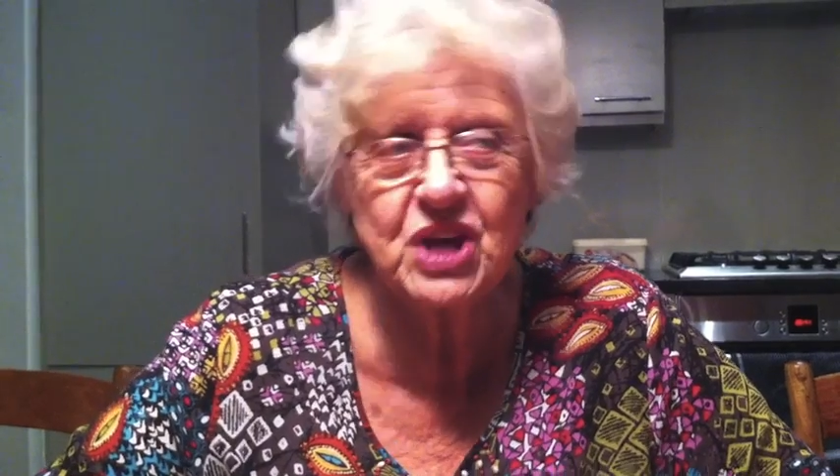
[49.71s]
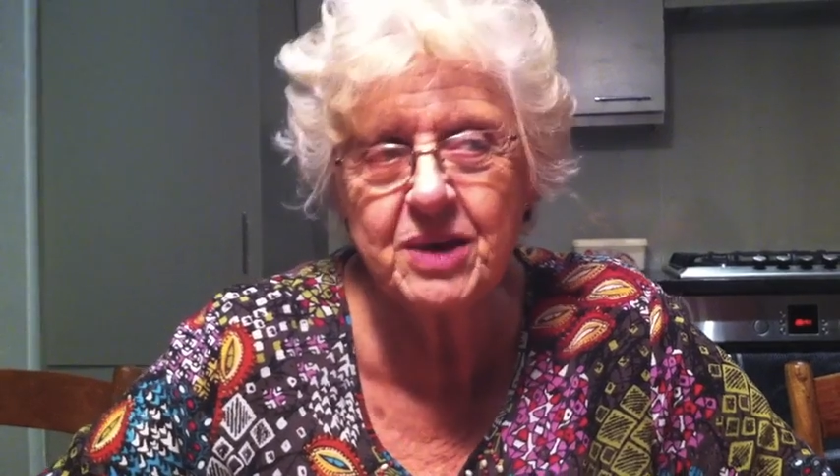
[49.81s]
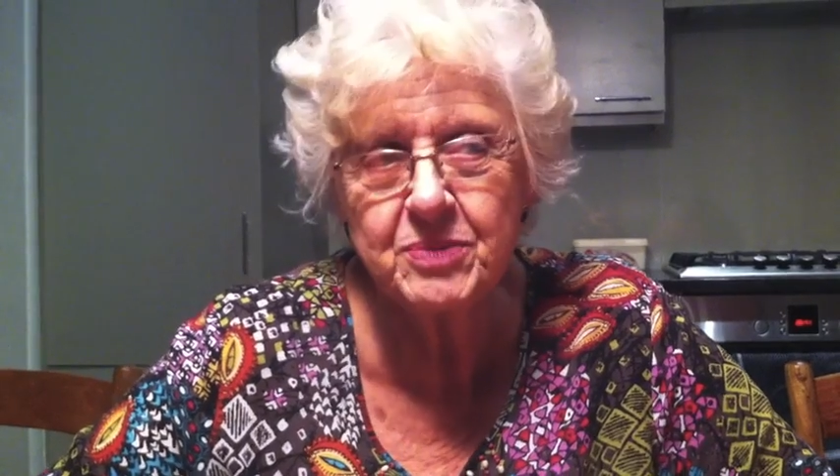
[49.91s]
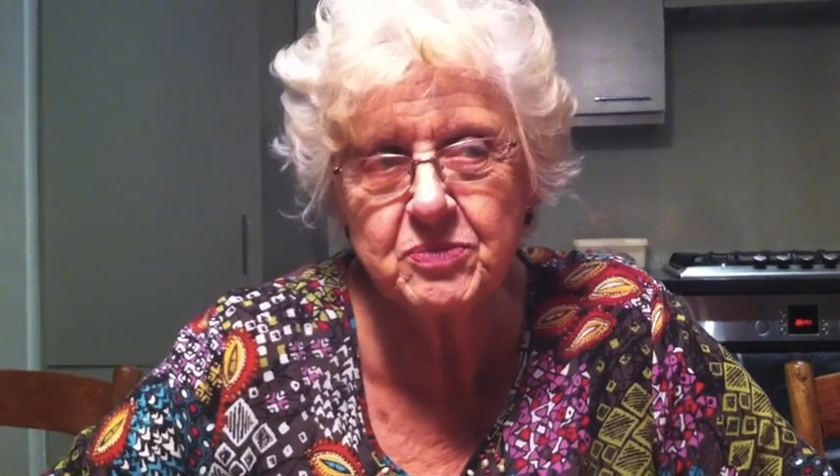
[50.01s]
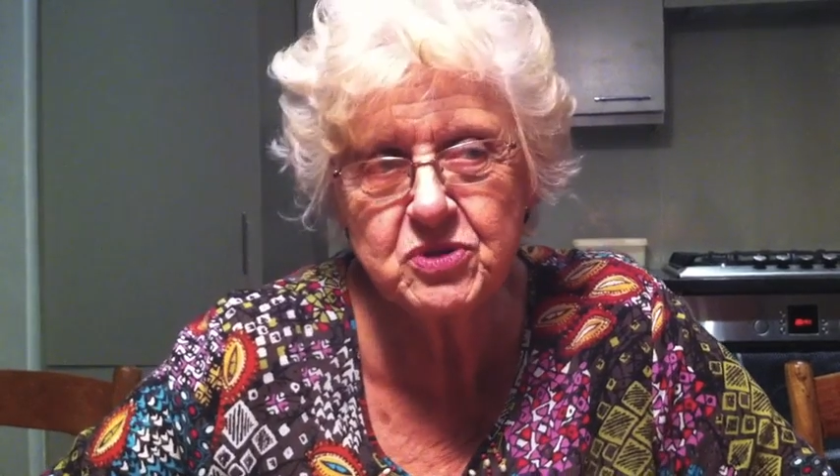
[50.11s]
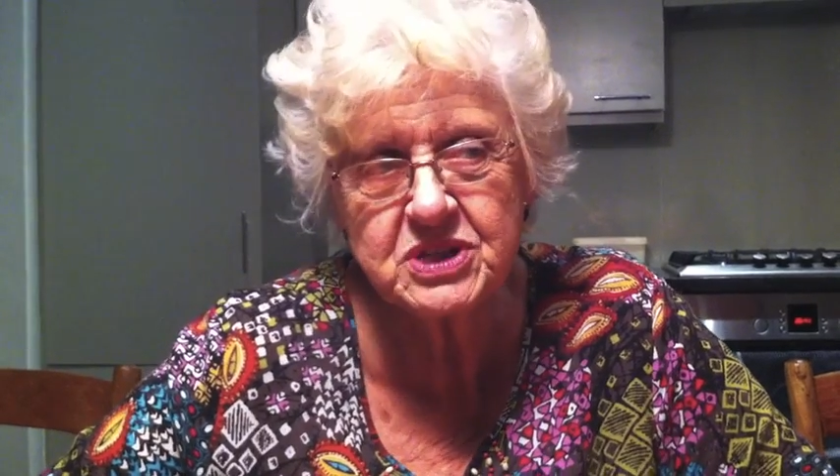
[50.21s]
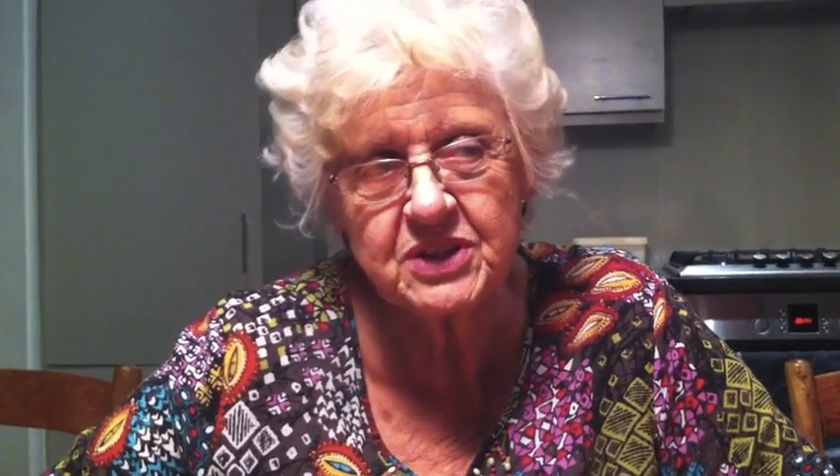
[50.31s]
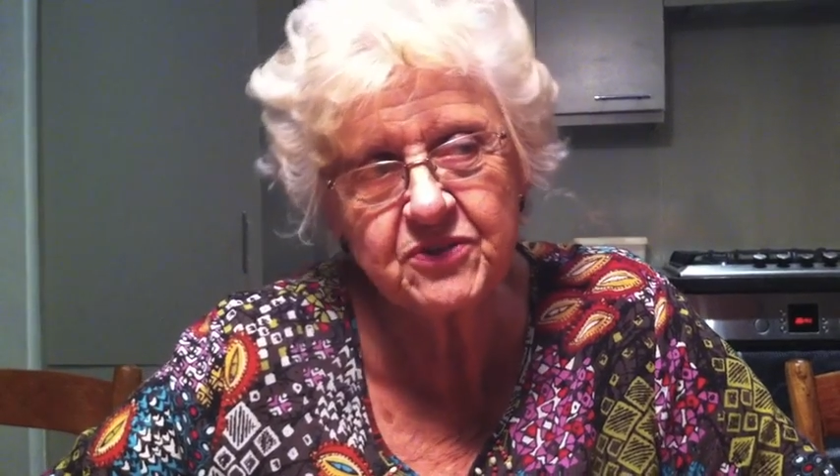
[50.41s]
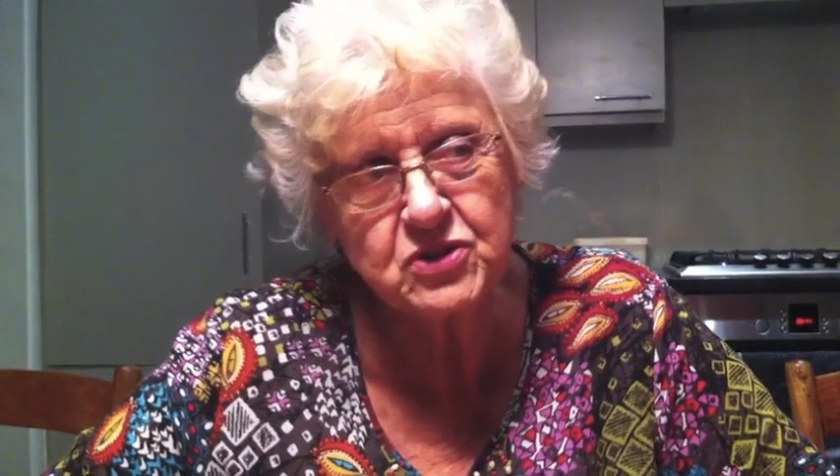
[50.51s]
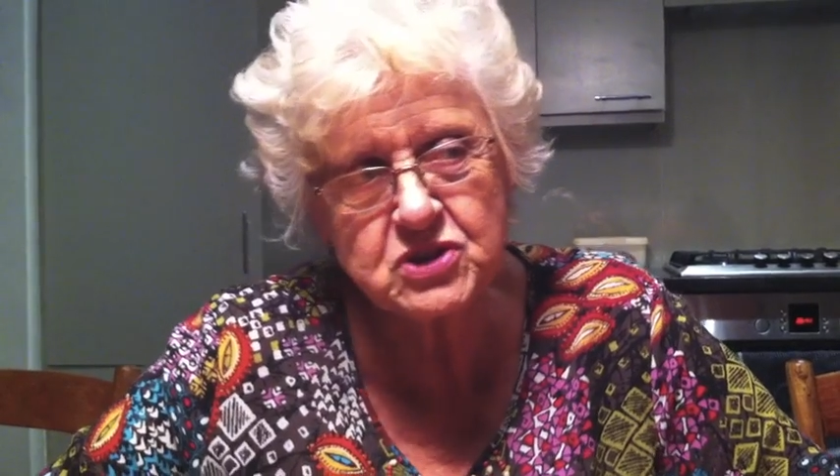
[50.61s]
Chamber
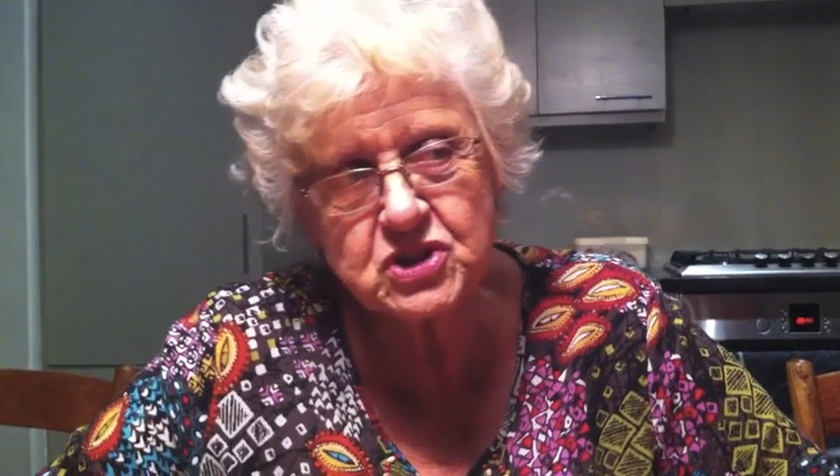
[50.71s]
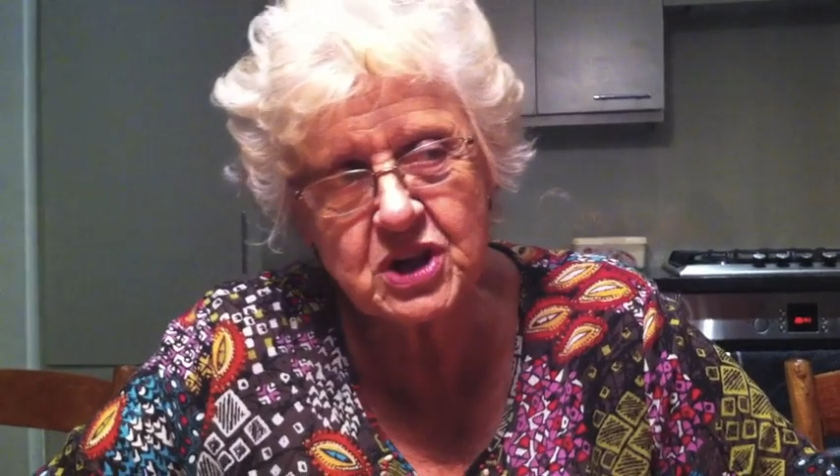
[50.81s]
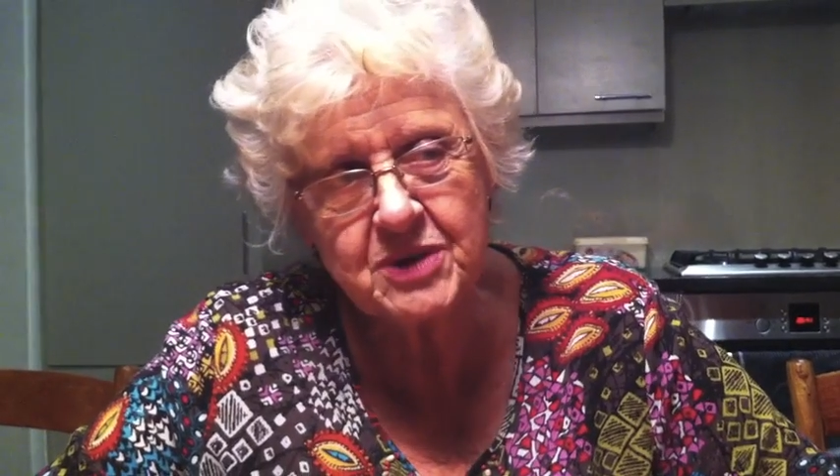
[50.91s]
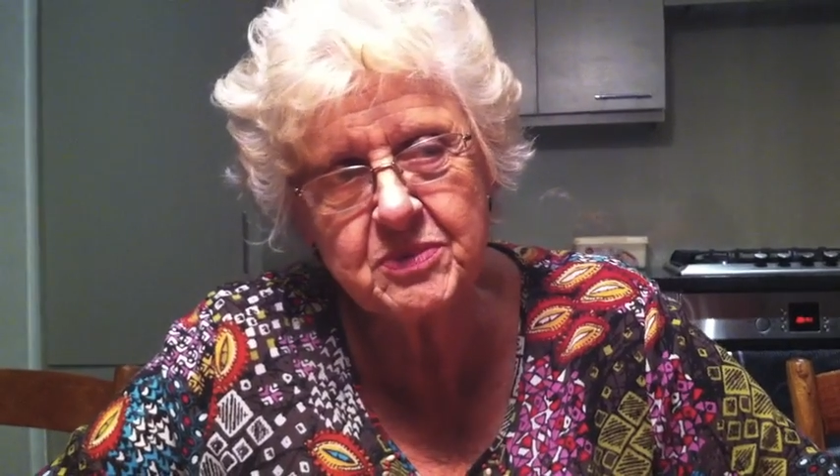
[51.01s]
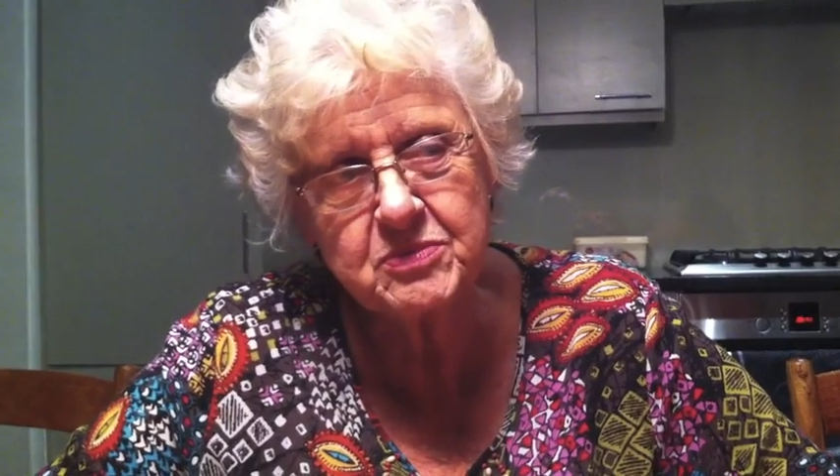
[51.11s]
music, first chamber